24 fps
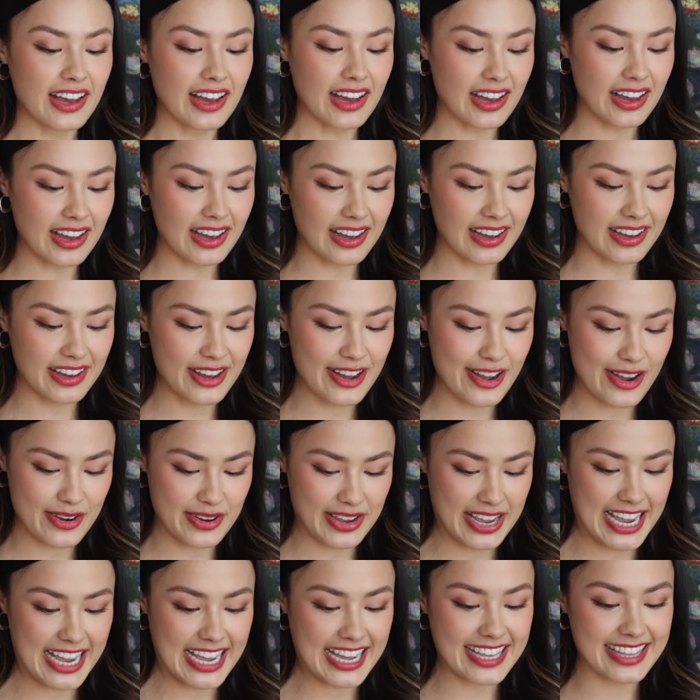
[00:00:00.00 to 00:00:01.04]
Oh,
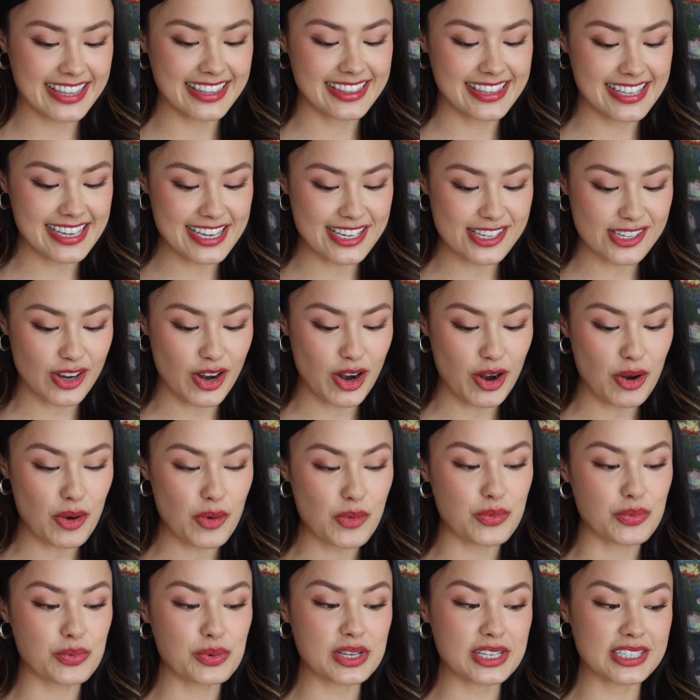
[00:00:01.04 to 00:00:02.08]
okay, these are
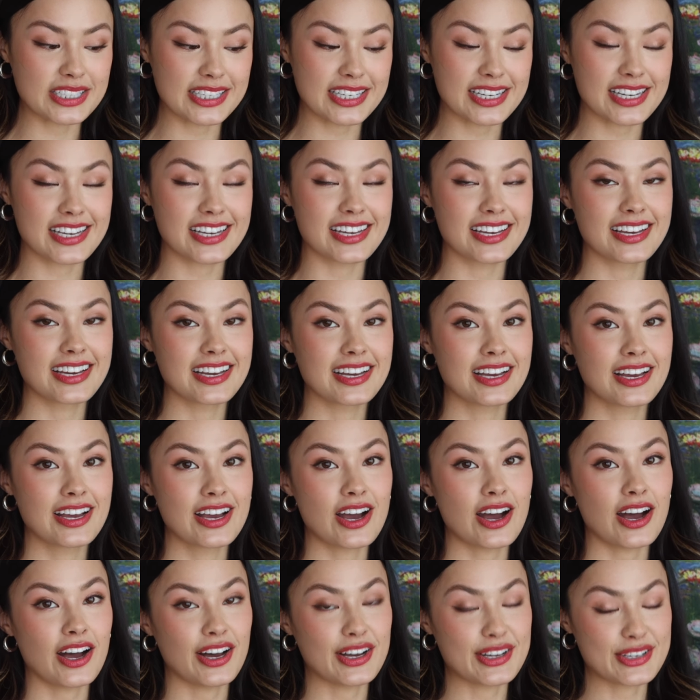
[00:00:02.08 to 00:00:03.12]
really
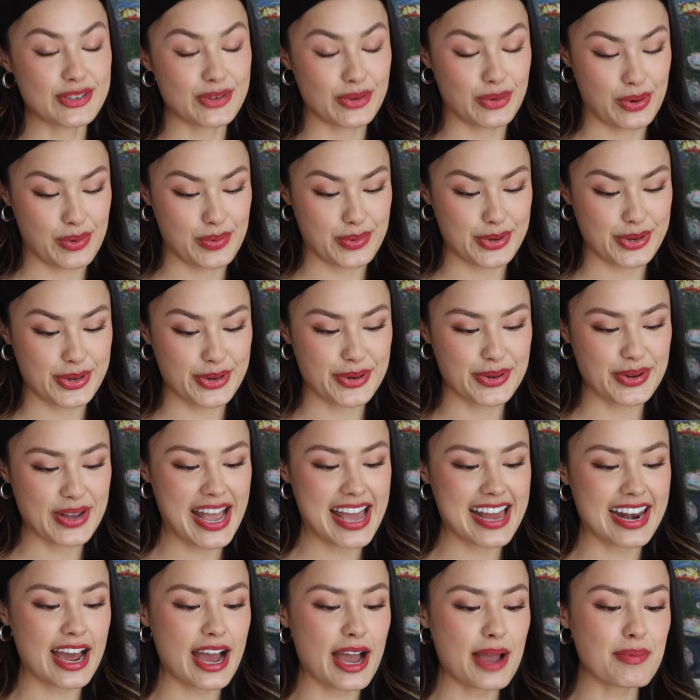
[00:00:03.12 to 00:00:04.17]
adorable.
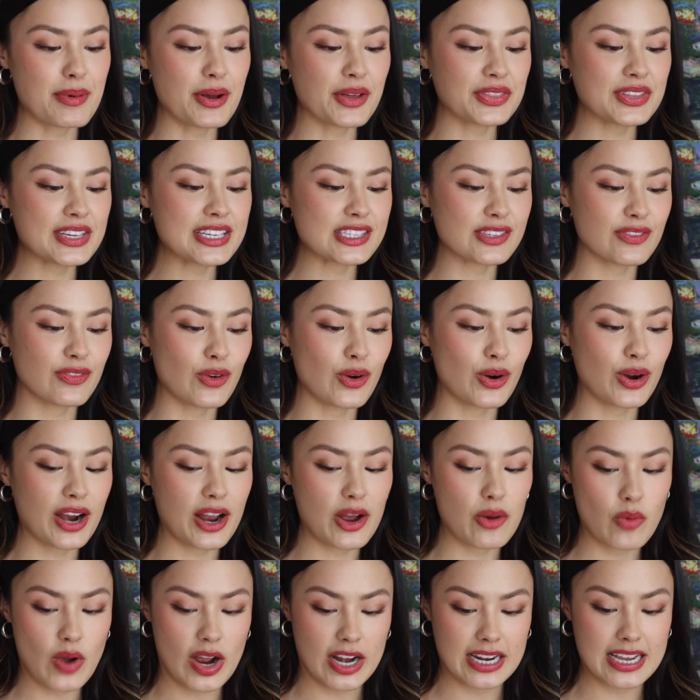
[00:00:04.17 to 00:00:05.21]
And I bought these for a
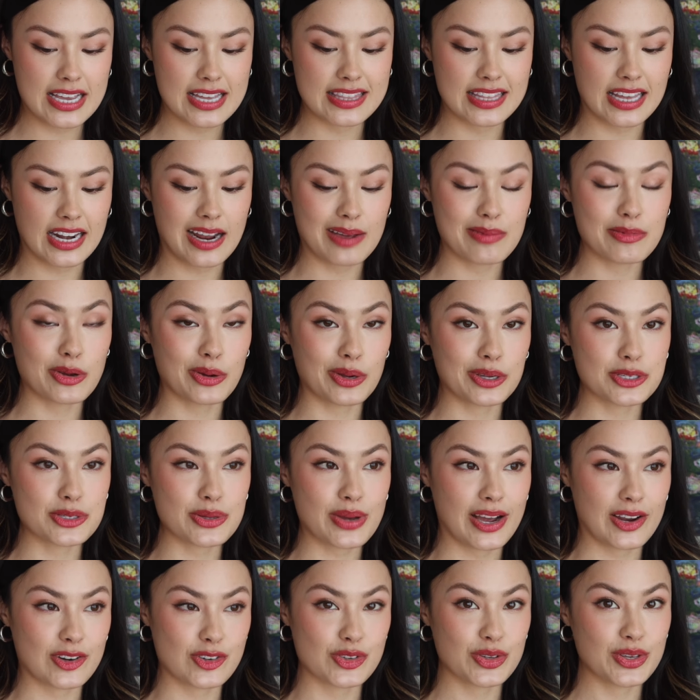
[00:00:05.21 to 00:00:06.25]
wedding that I'm going to
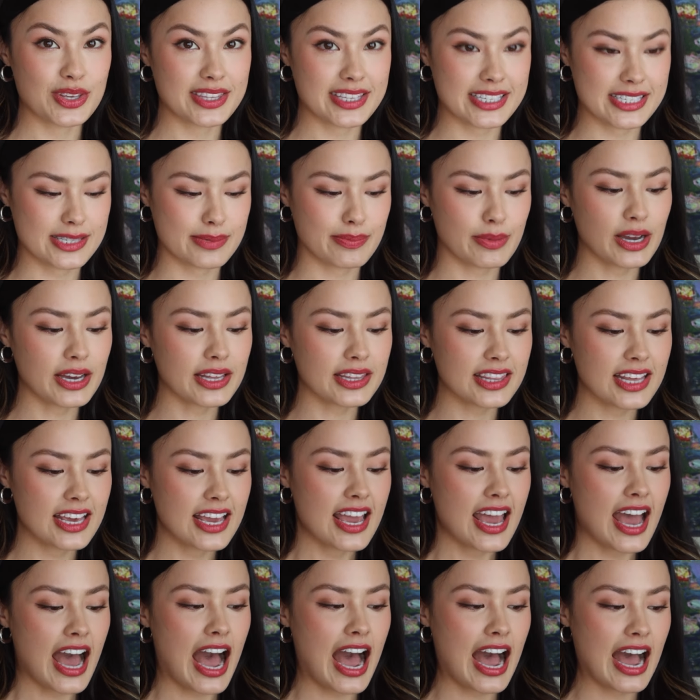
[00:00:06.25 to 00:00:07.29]
actually this month.
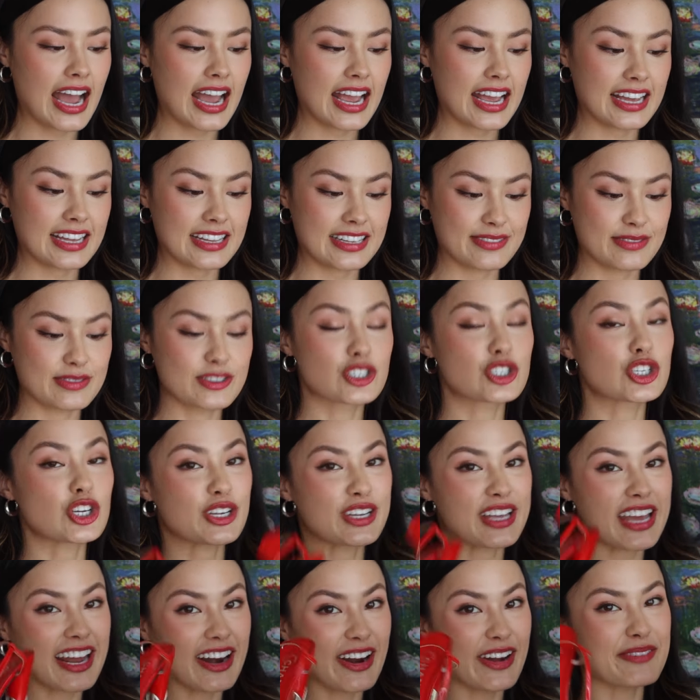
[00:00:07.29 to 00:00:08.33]
I should
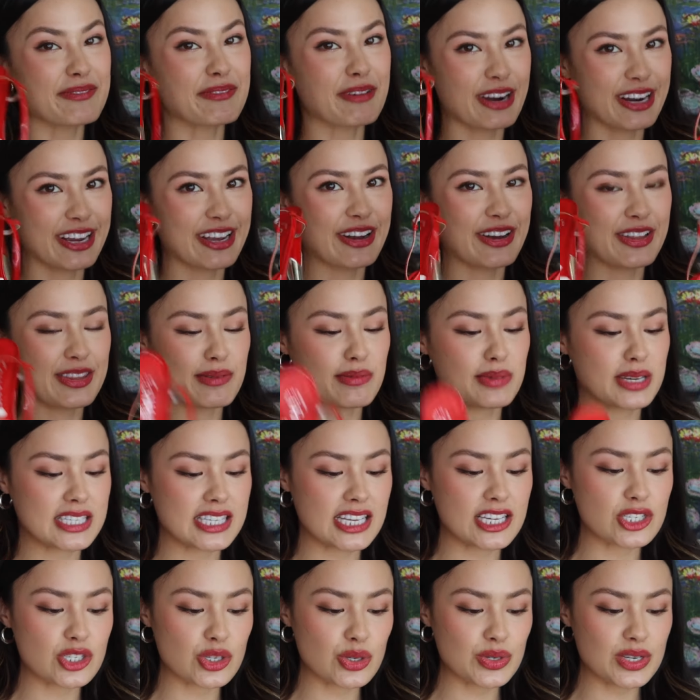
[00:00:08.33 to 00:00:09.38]
get on working on them because
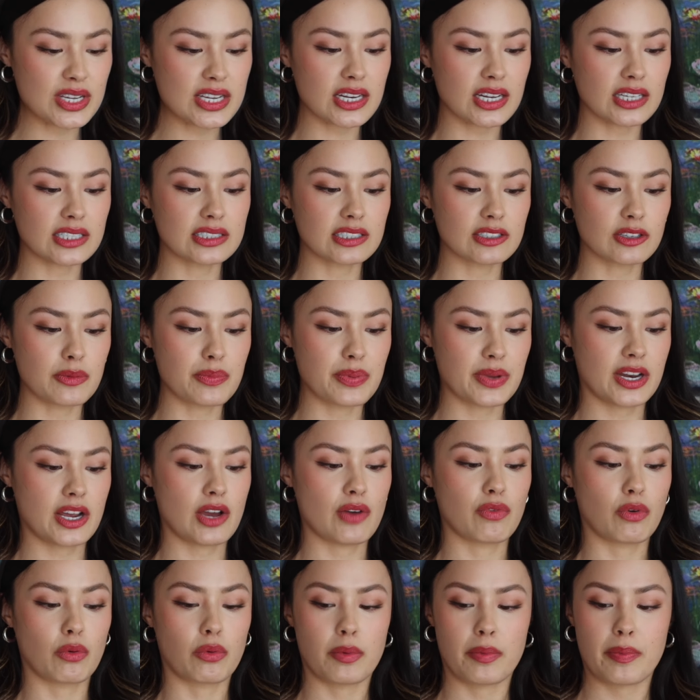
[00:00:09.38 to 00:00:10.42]
they do need a little bit
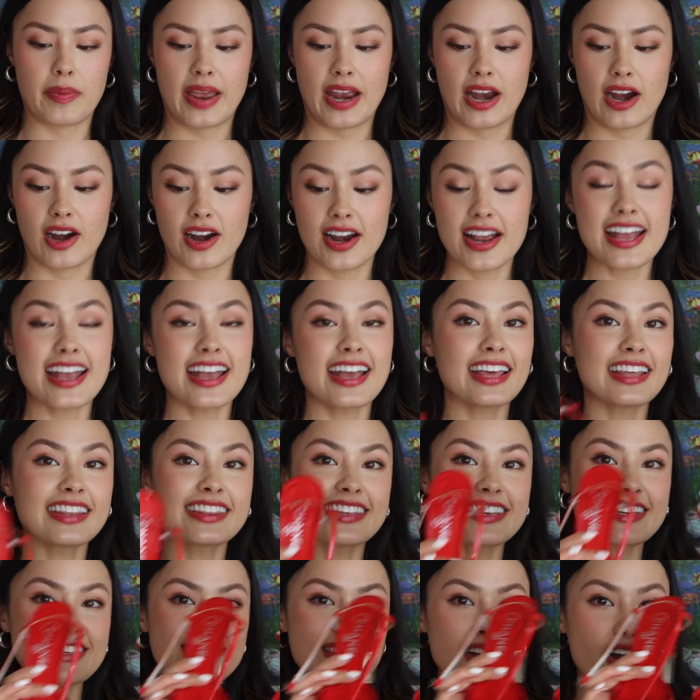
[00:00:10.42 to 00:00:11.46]
of a repair.
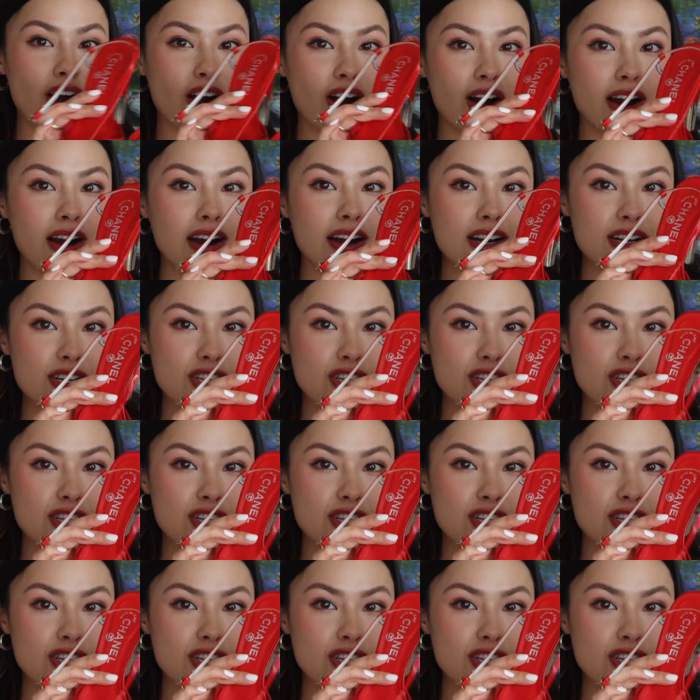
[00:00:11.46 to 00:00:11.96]
These are